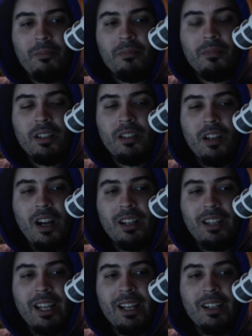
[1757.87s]

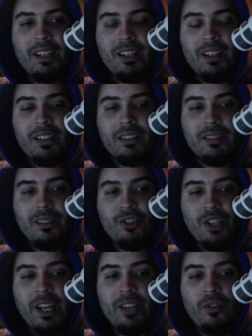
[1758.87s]
Not like a
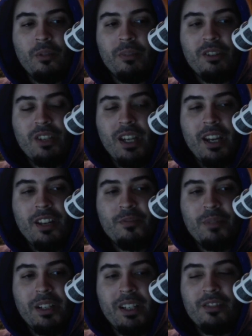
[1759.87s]
ginormous
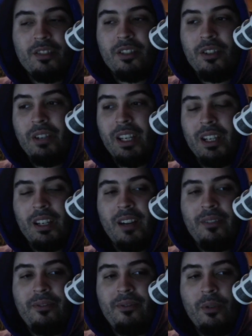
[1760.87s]
change, but it is annoying
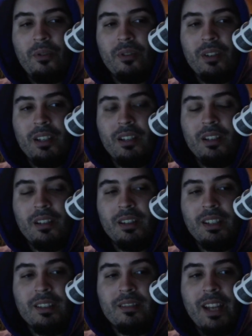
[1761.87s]
enough for
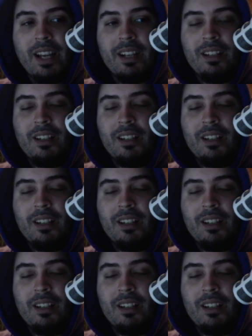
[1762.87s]
this deck.